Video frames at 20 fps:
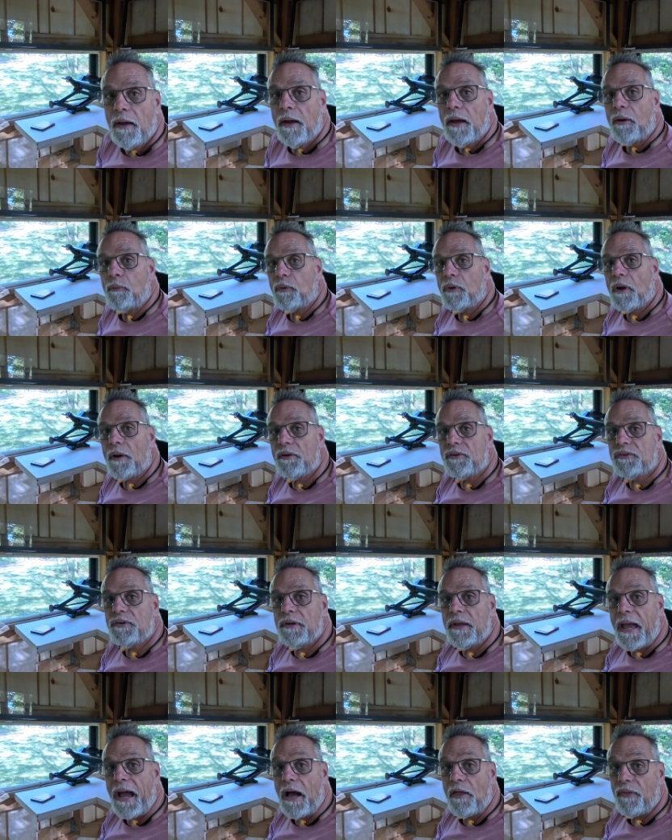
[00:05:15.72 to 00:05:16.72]
And we're going to
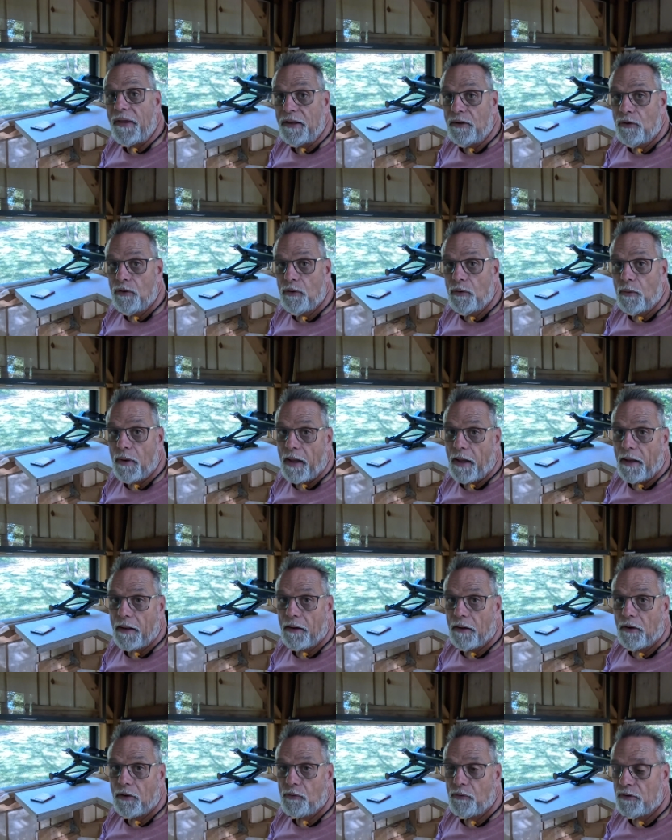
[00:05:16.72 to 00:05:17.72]
see how they do at
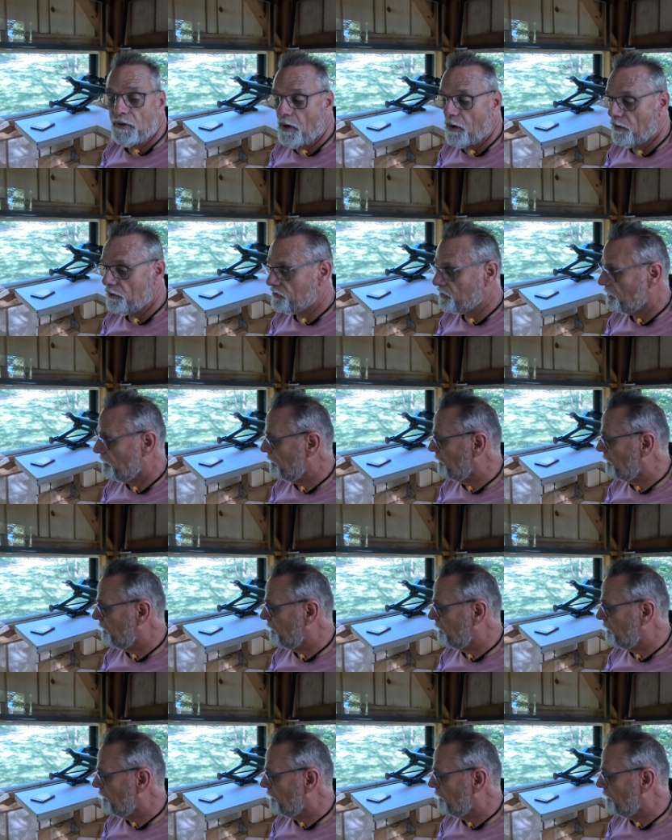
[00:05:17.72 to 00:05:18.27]
100 yards.